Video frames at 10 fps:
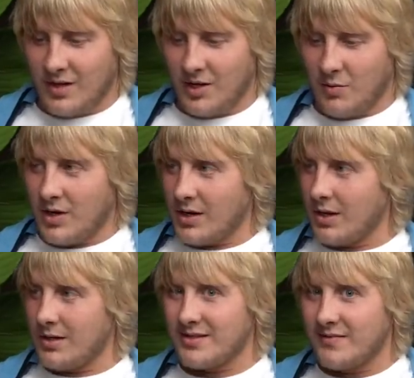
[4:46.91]
you want to get
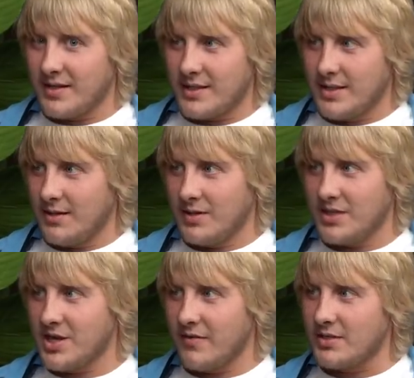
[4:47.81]
into the first team when you're
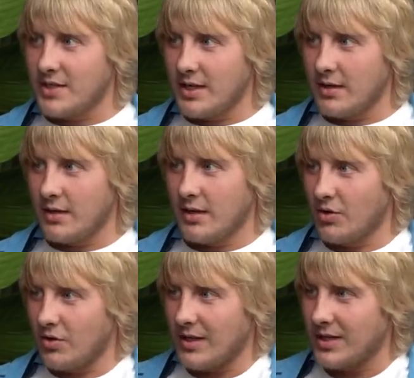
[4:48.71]
17 and
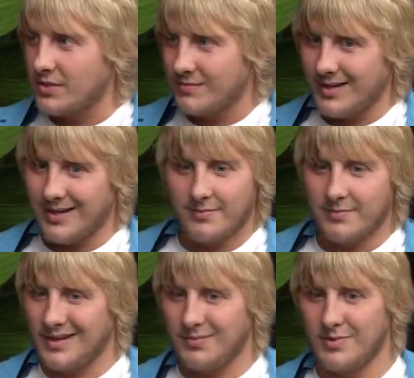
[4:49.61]
all that, like
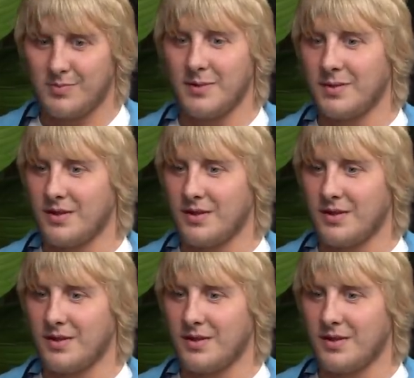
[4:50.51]
what people like